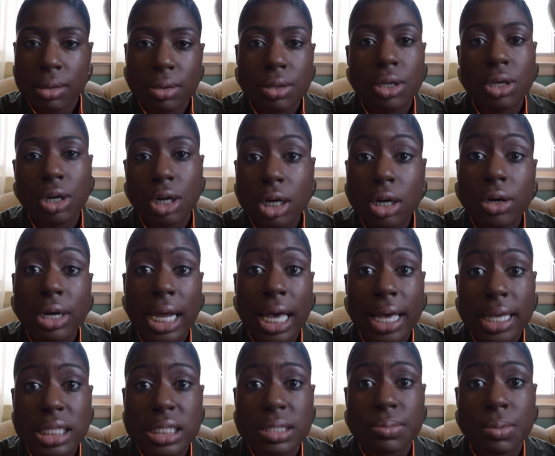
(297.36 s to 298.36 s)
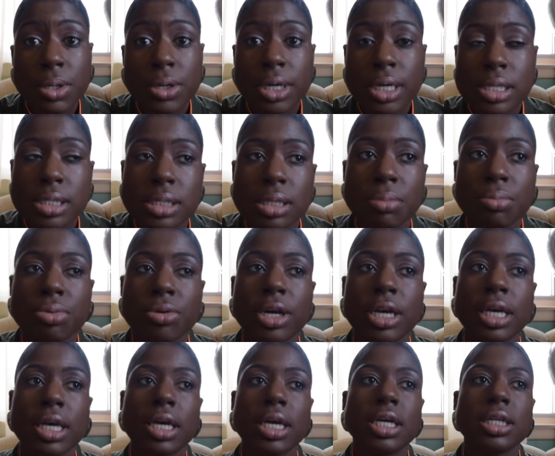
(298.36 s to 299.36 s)
you're going to experience some
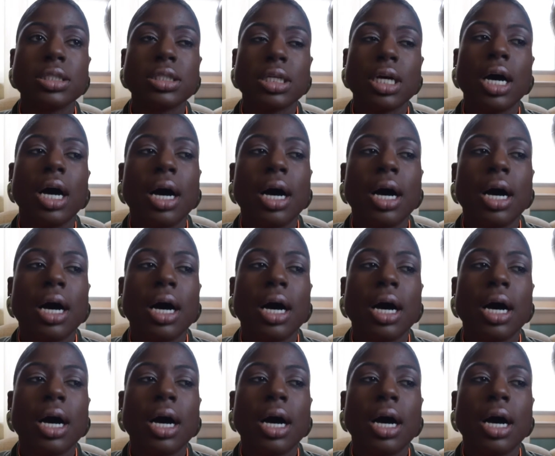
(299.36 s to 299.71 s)
breakage.